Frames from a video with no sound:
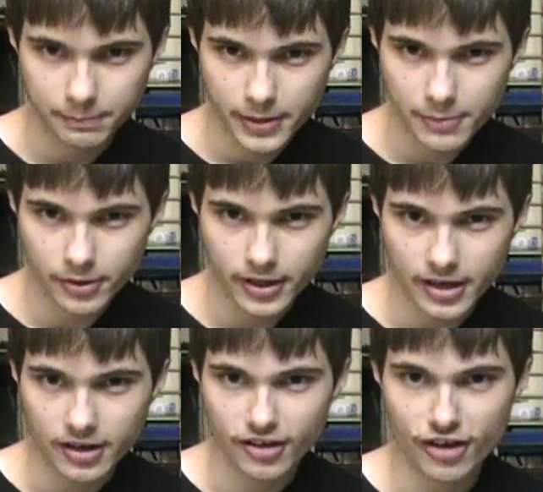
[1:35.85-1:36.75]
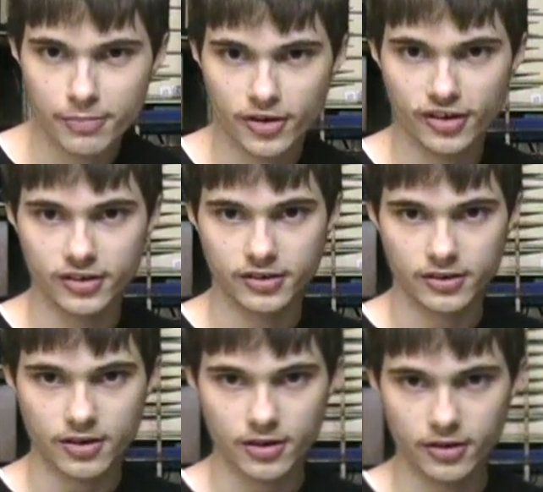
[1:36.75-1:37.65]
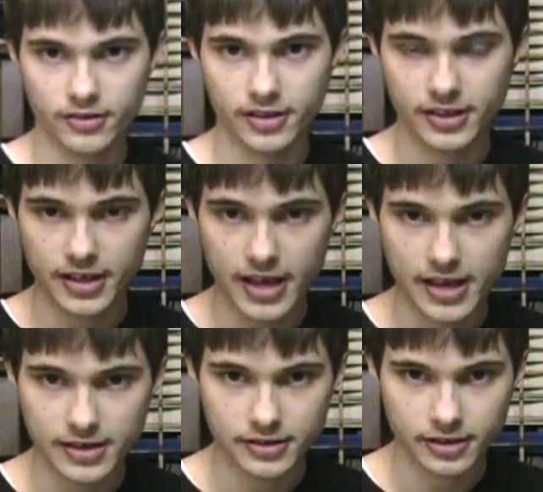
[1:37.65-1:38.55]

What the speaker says: people get hung up on are the gate